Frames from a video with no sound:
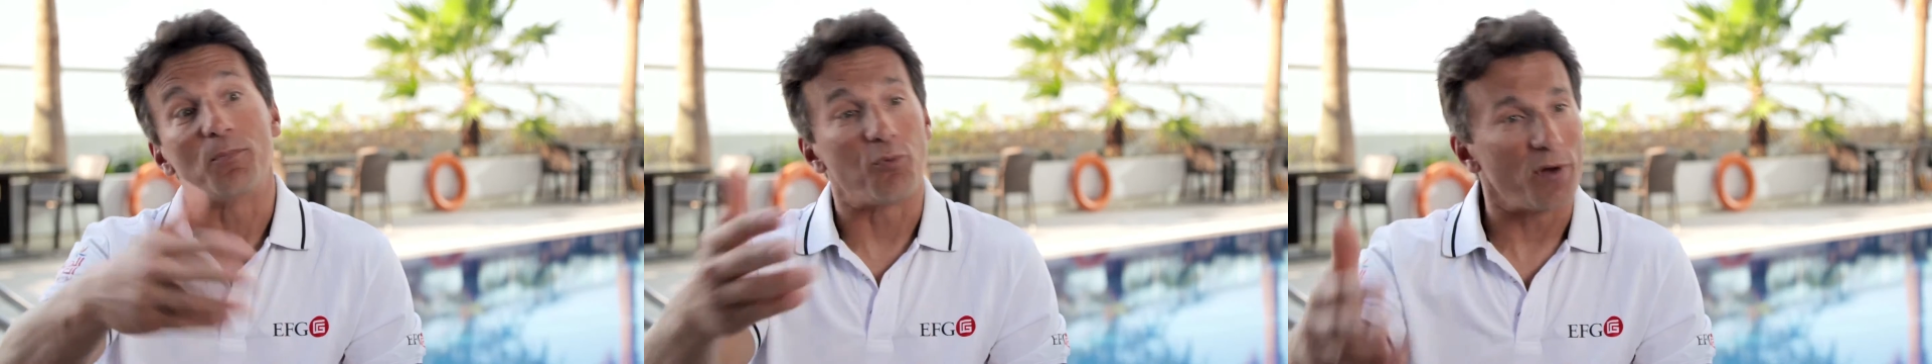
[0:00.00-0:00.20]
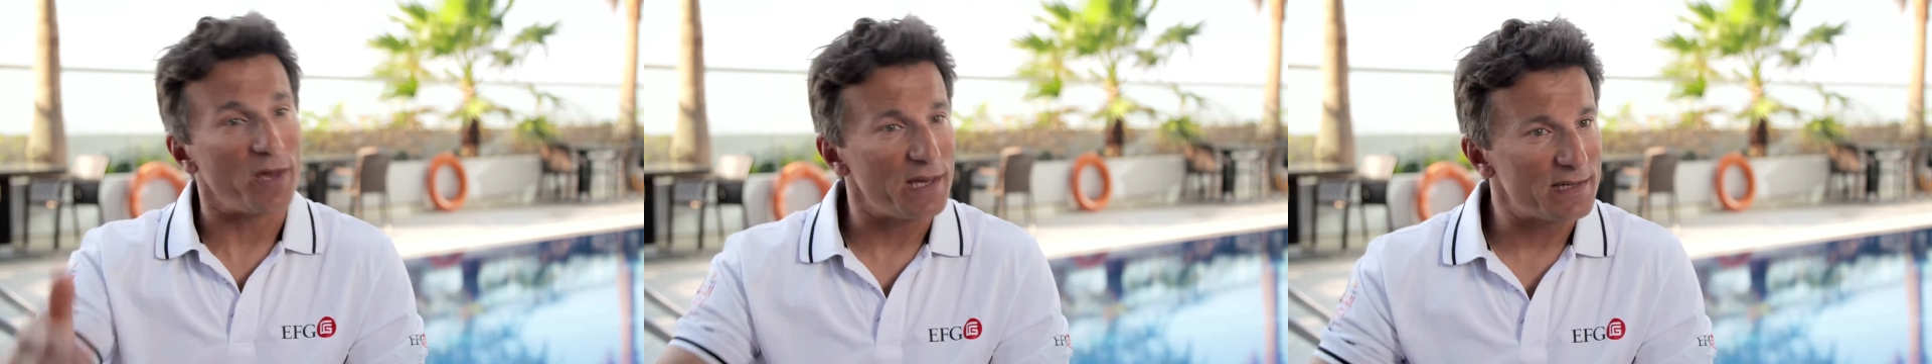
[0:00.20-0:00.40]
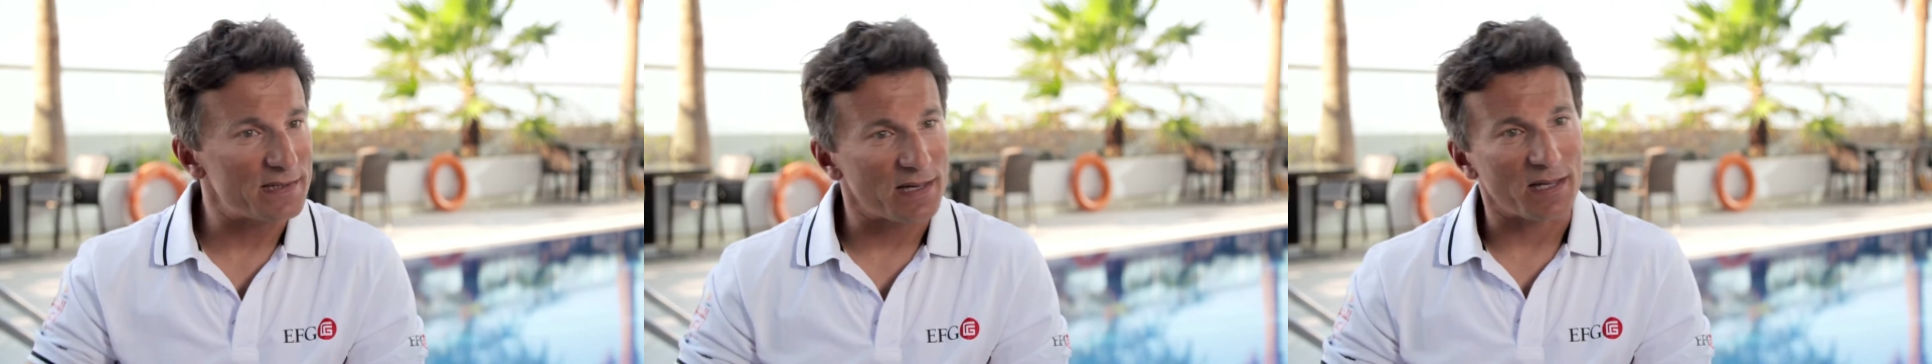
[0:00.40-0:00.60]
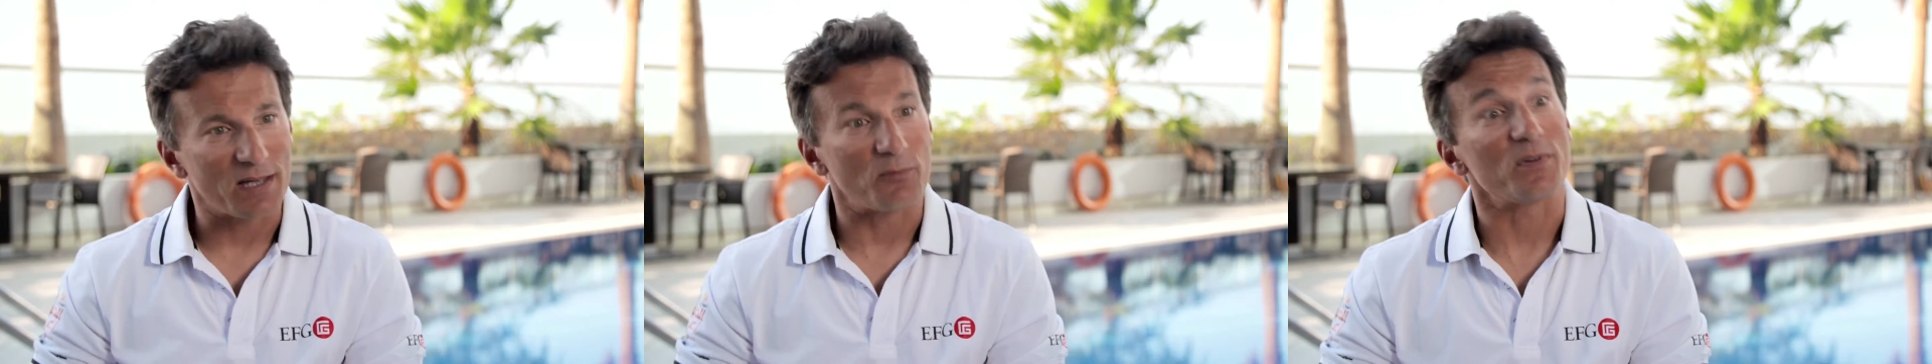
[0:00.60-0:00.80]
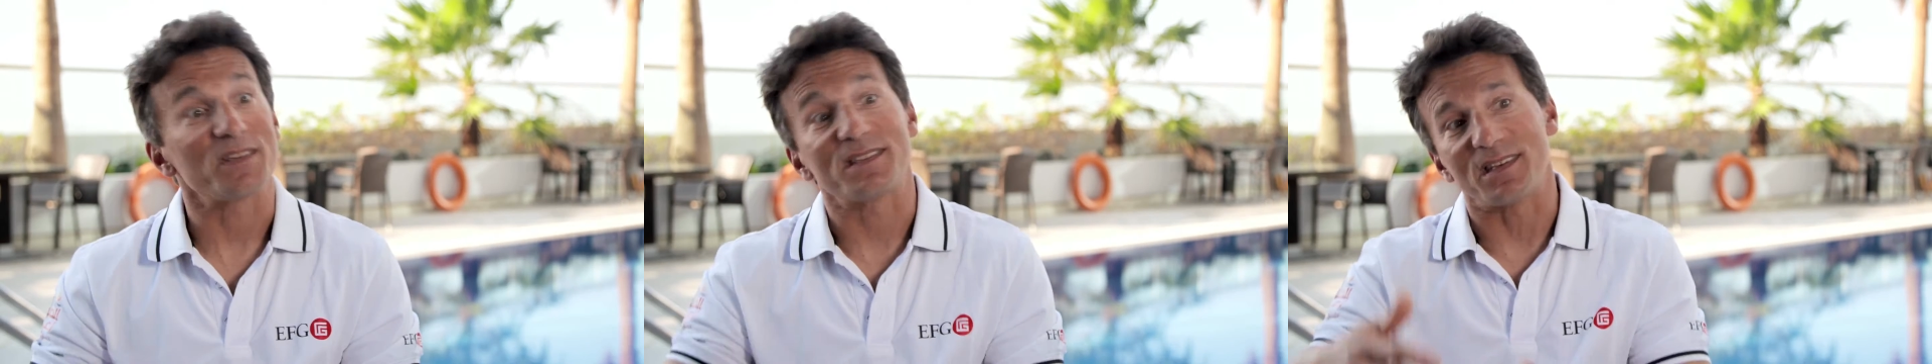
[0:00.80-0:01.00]
breeze
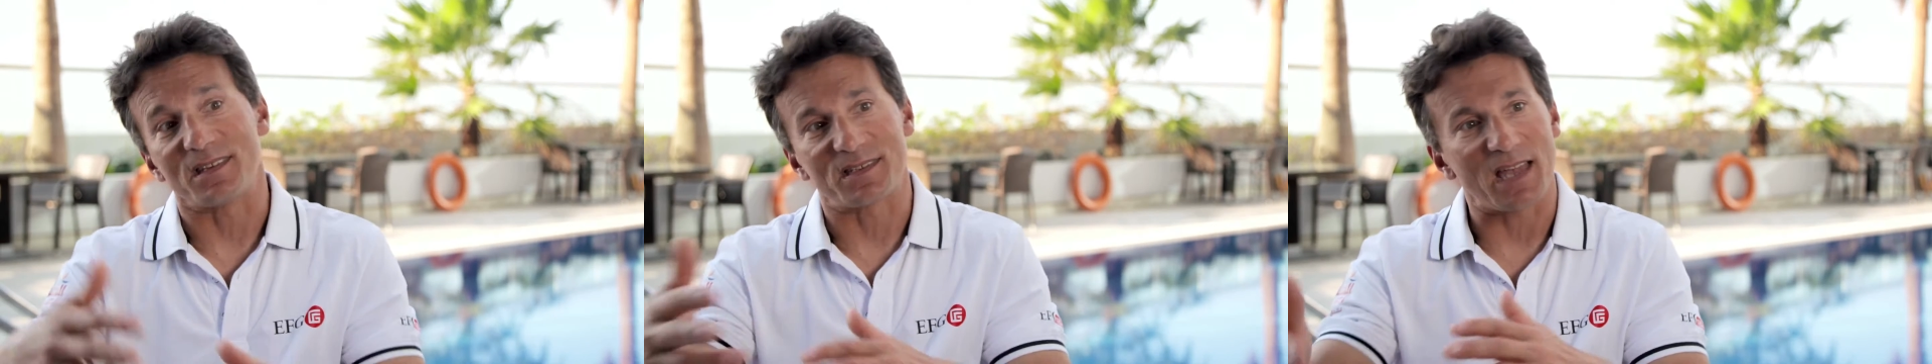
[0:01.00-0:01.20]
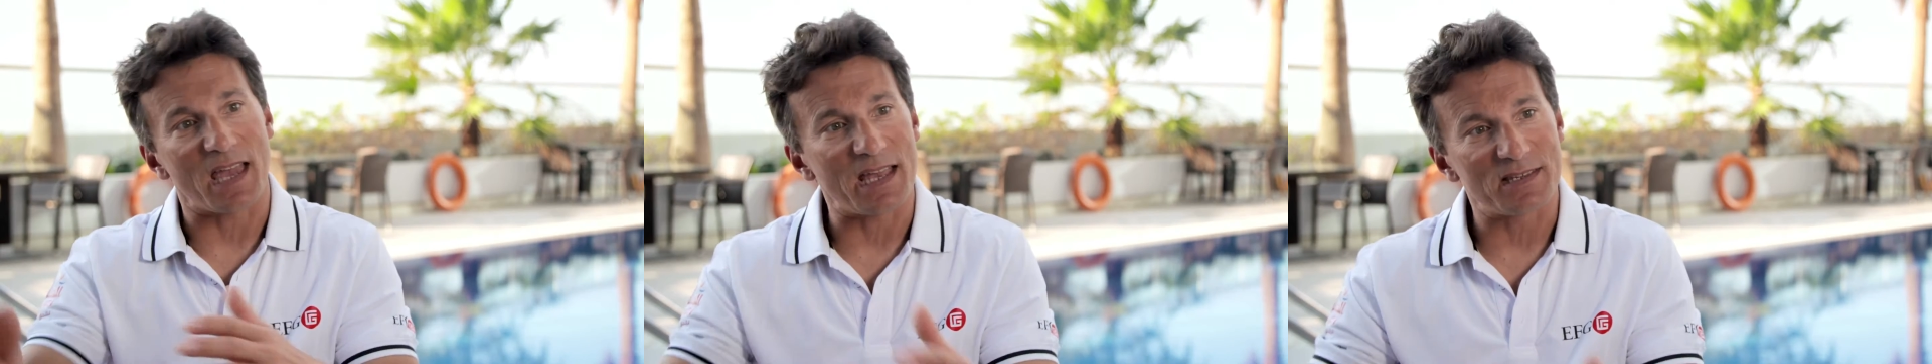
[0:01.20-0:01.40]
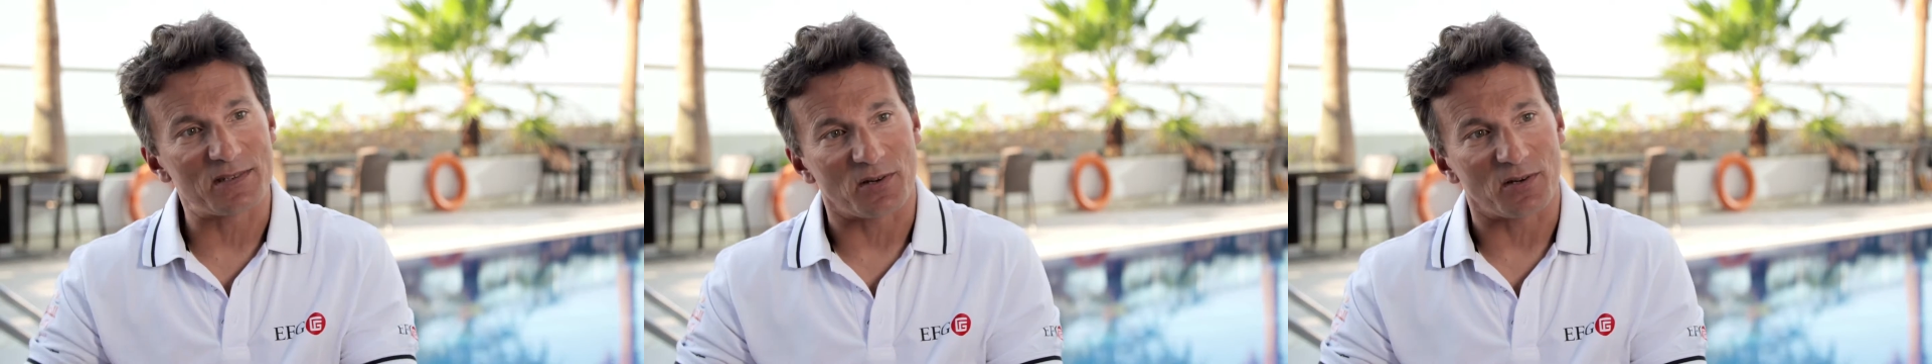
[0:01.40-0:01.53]
with sea state.